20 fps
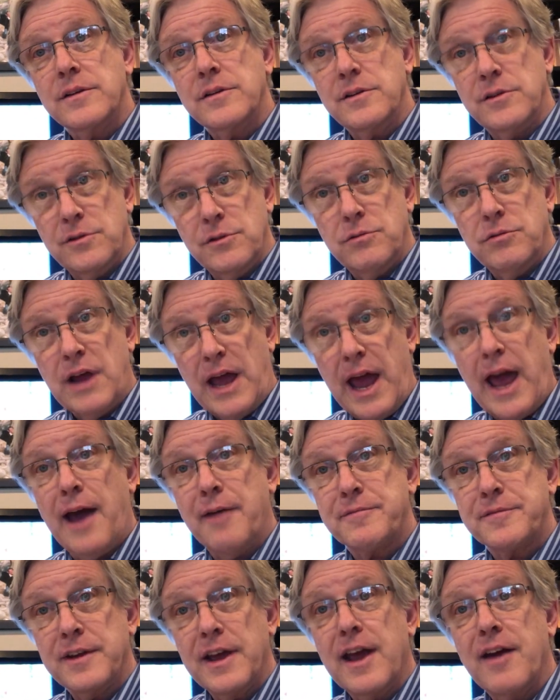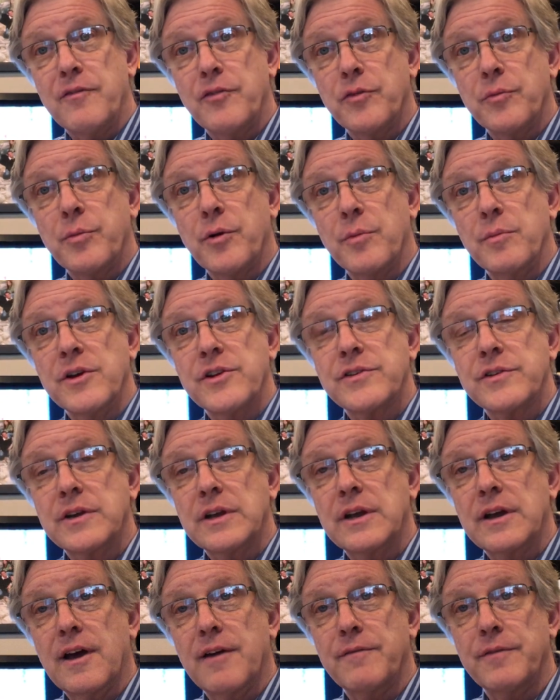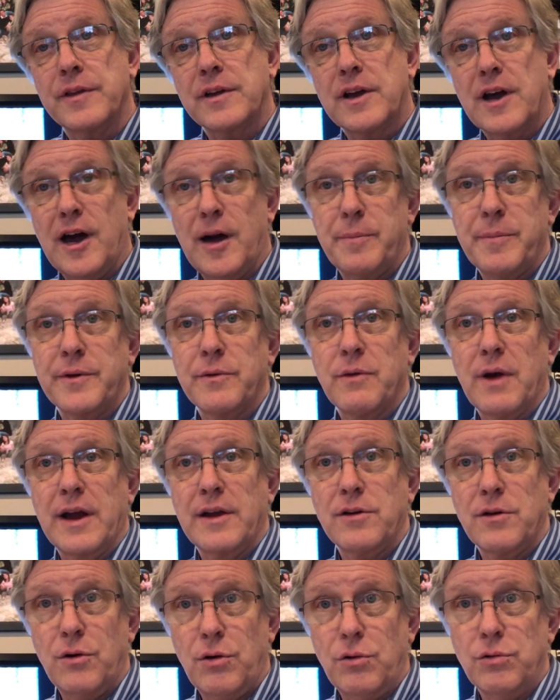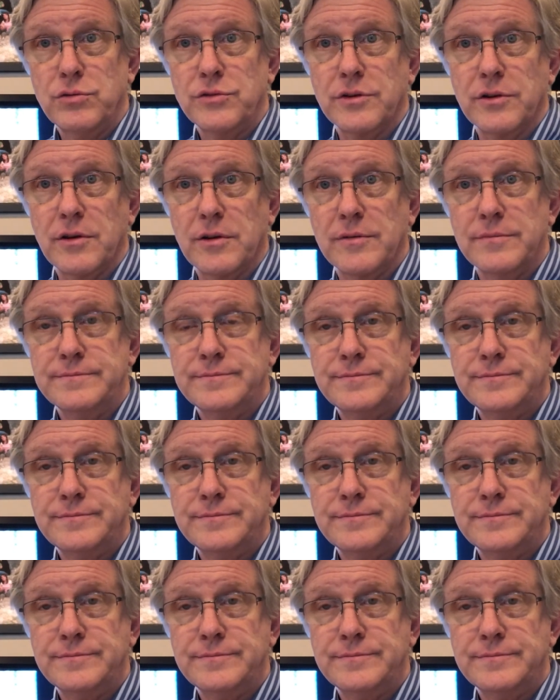you have to have the permission of the copyright holder.